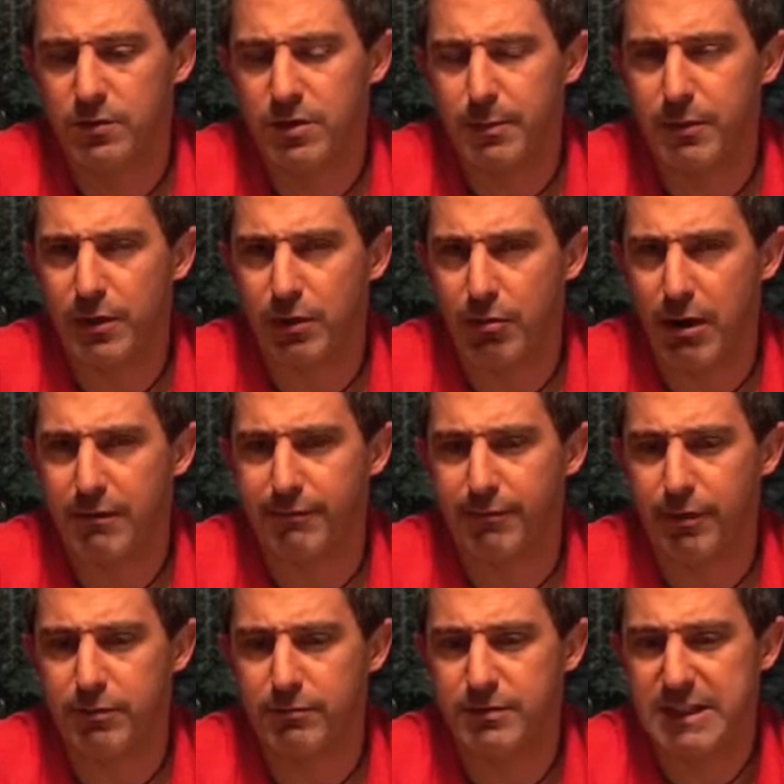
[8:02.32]
of the
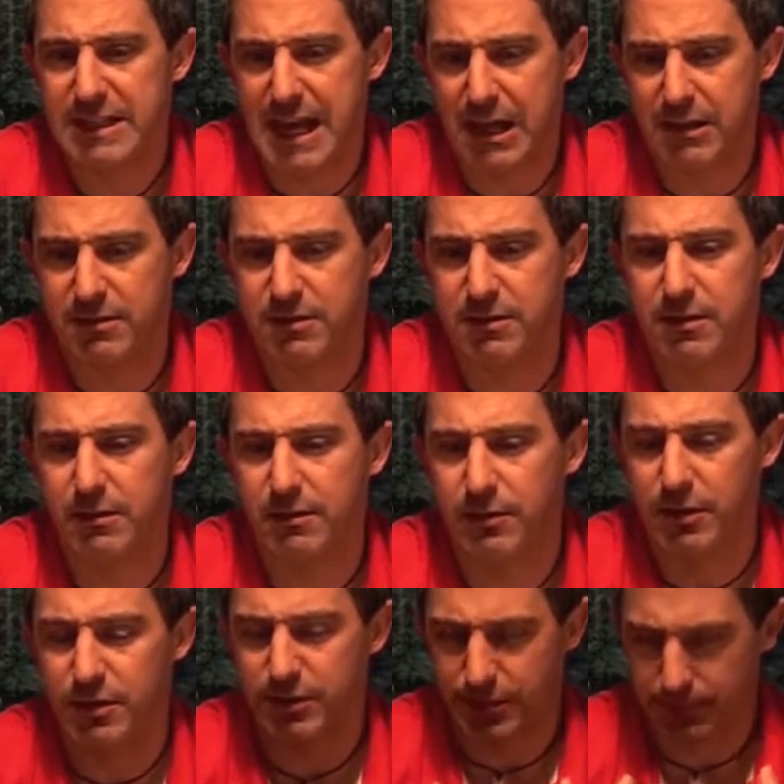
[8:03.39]
grapefruit zest
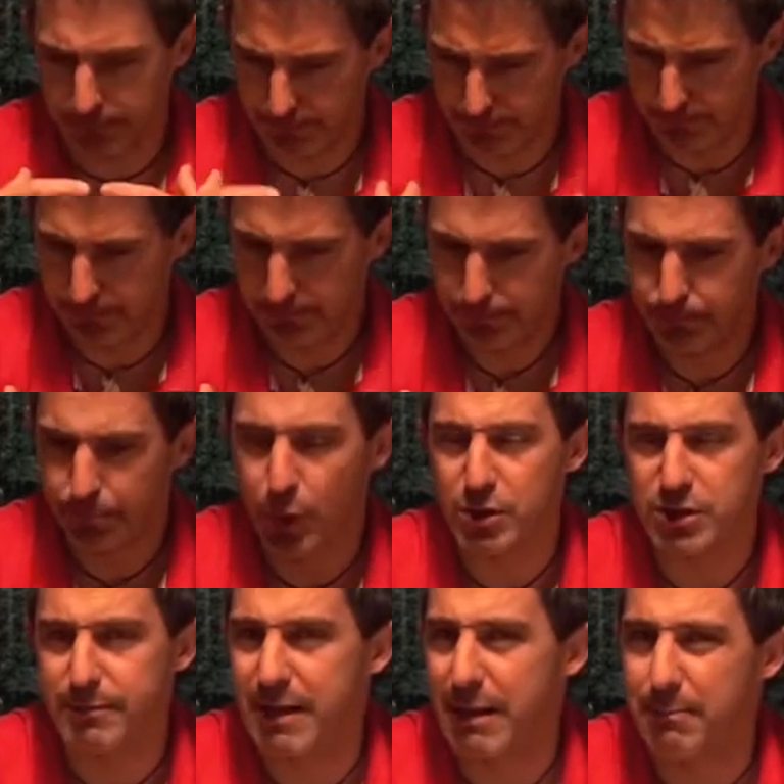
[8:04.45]
that's put
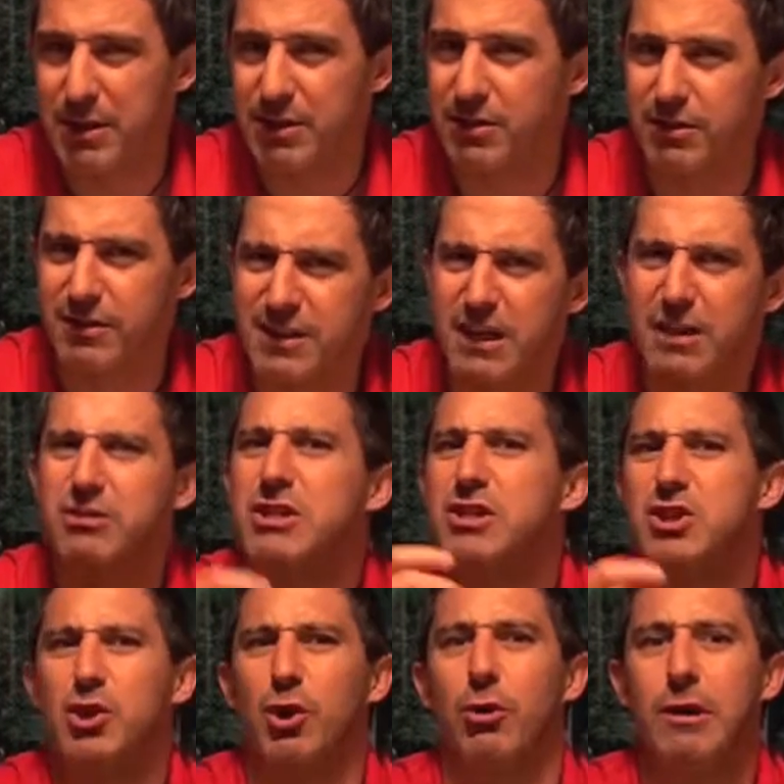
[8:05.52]
some of that bitterness in, because
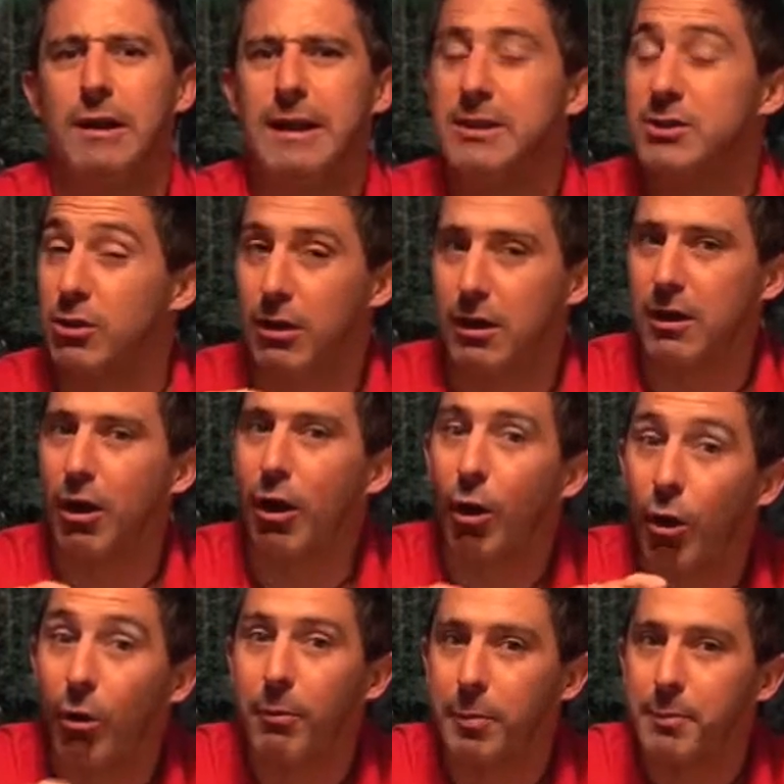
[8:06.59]
it's not like a
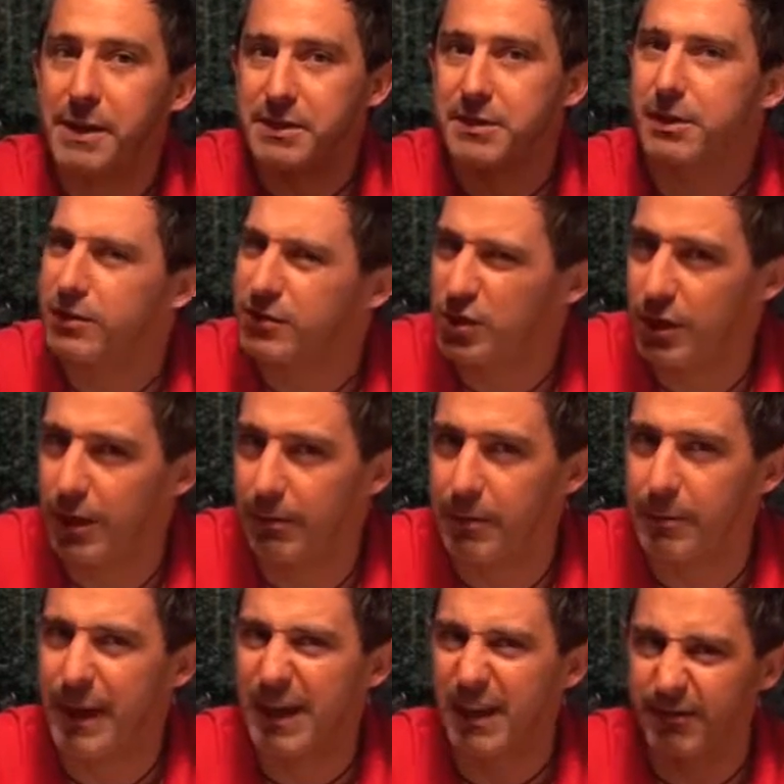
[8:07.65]
hop bitterness. Do you know what I
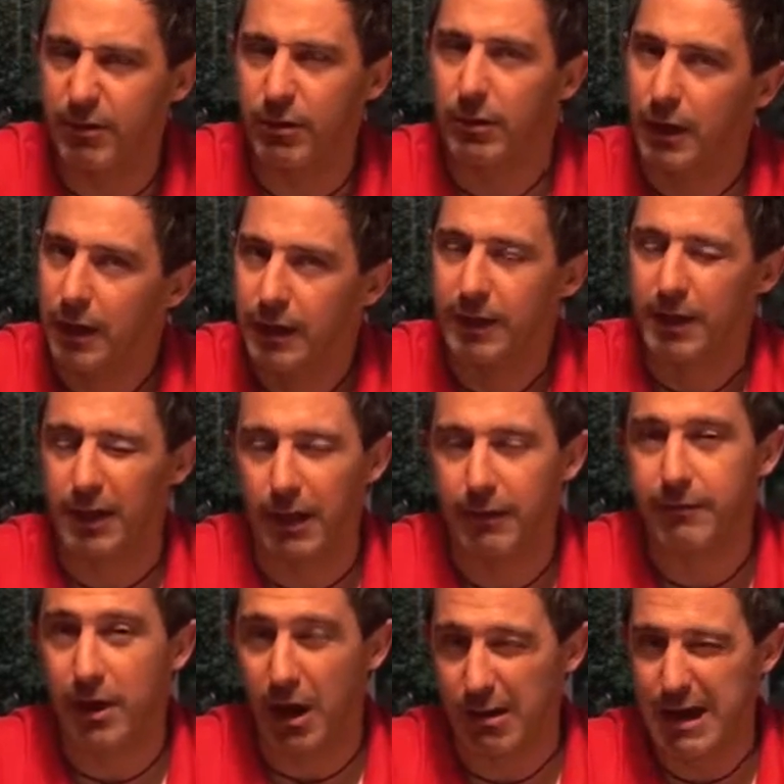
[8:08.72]
mean? If you
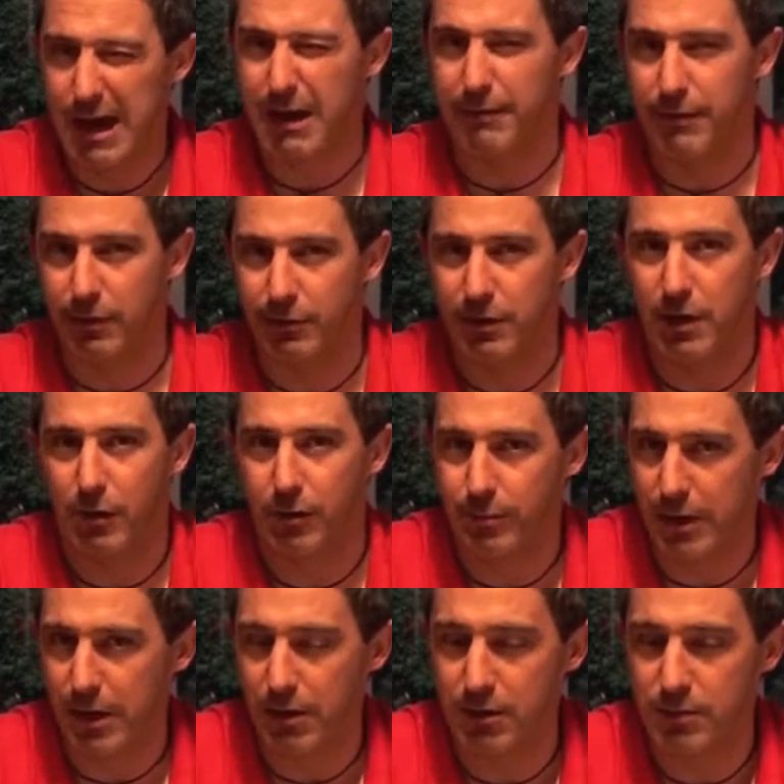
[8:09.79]
go heavy on the
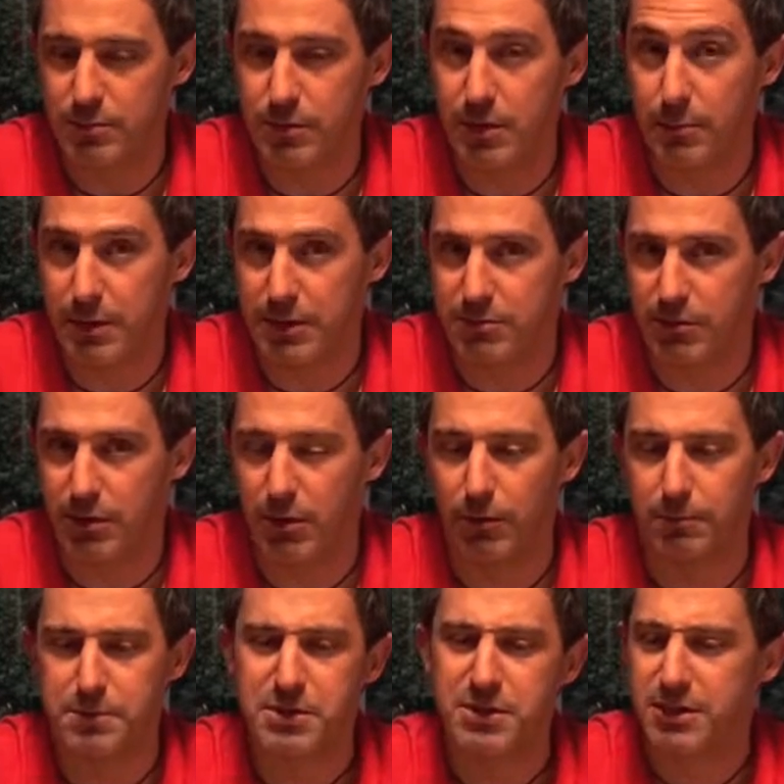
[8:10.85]
IBUs with your bittering
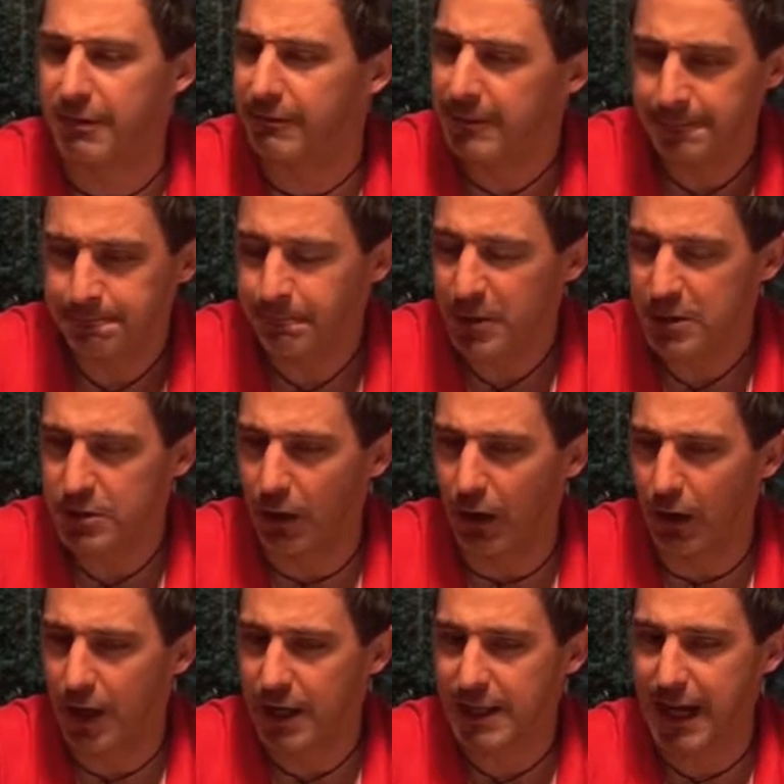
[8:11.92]
hops, so it's not
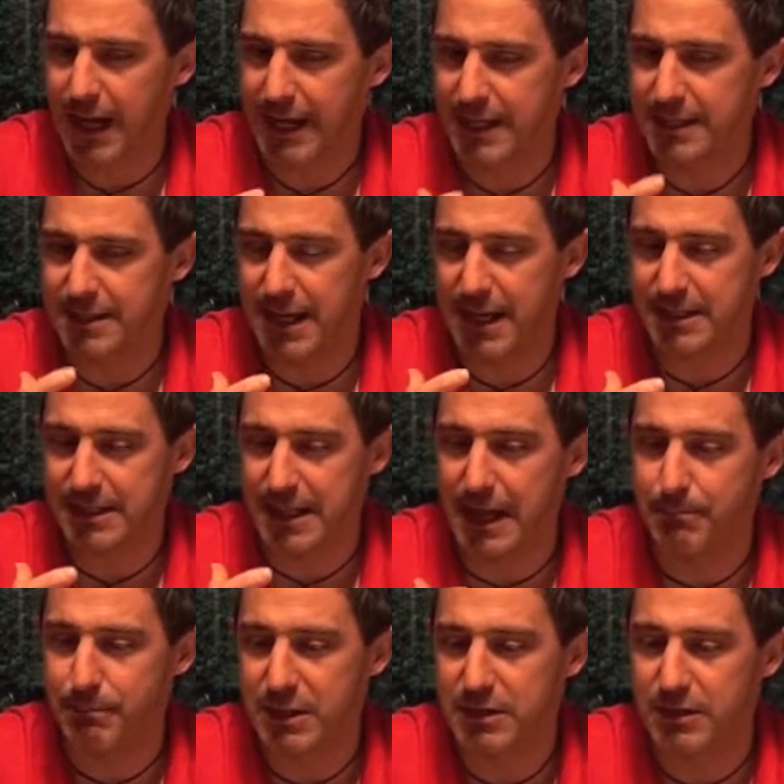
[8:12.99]
like that. It's
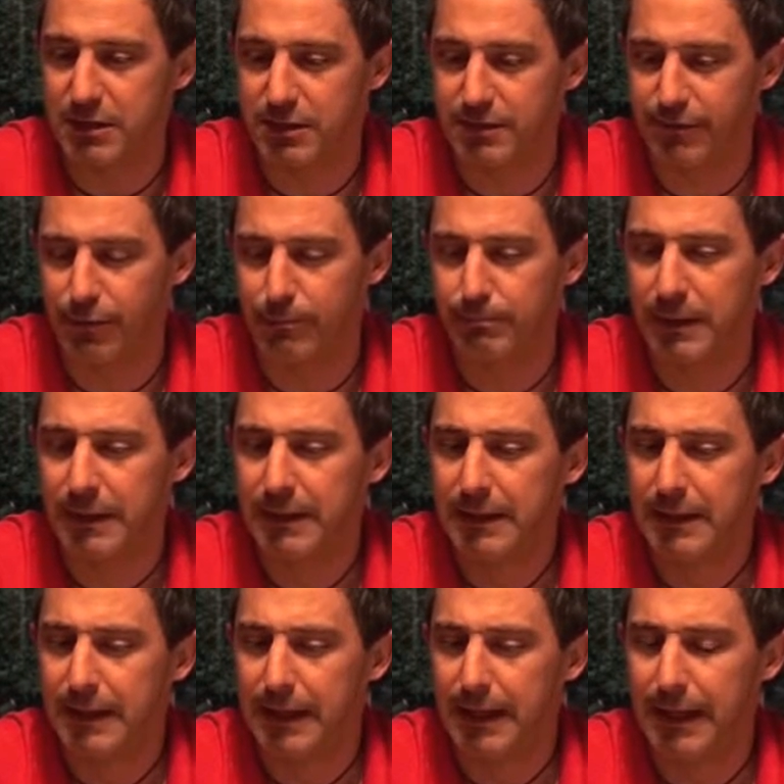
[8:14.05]
that bitterness from
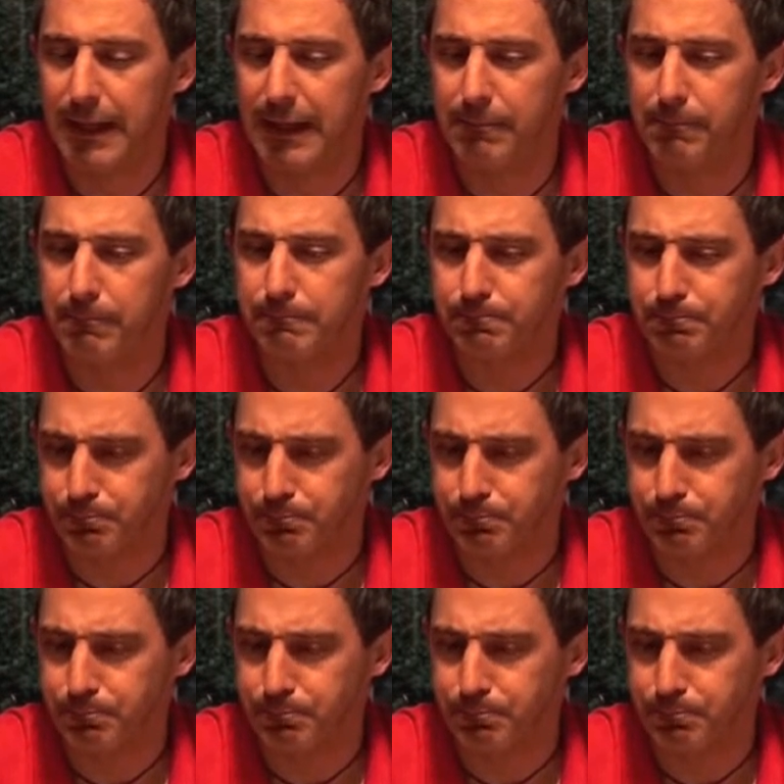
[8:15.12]
the